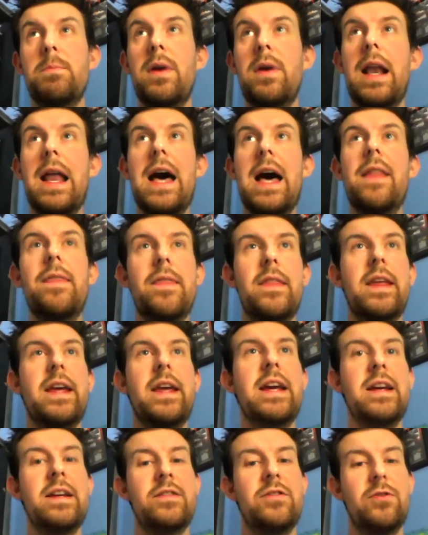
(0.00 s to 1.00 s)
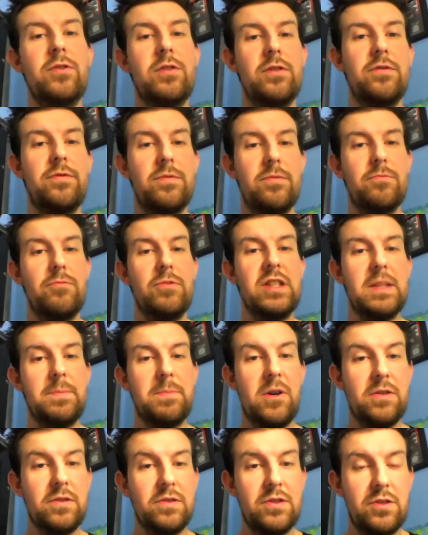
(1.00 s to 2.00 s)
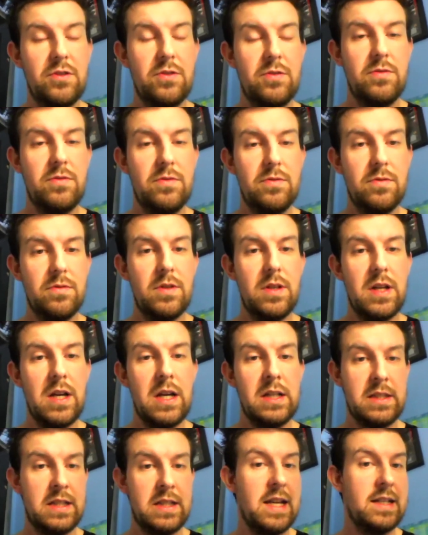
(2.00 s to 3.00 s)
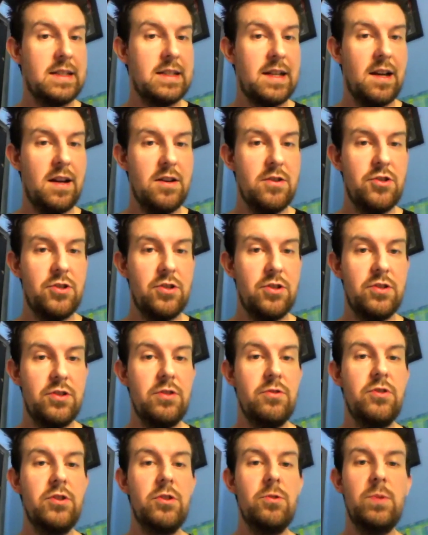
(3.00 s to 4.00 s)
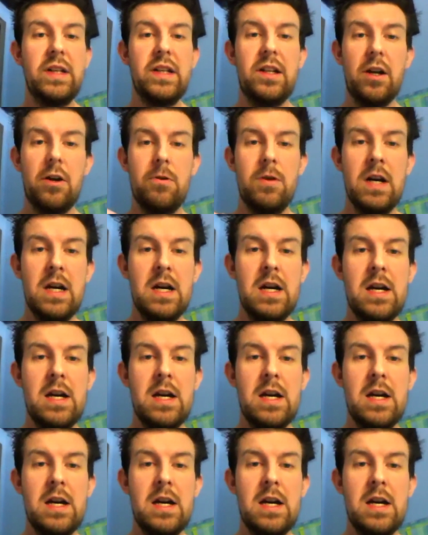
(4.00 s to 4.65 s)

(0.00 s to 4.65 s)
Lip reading: plan their sort of response as an escalation. So do we go